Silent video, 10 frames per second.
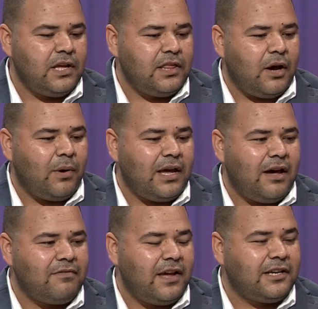Now I
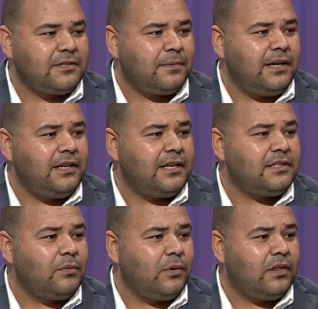have the
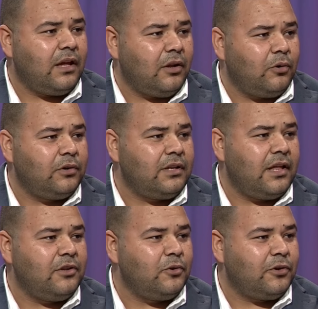experience with the Lord
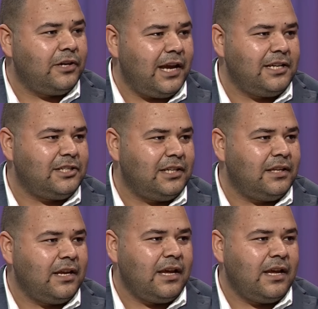and new creation,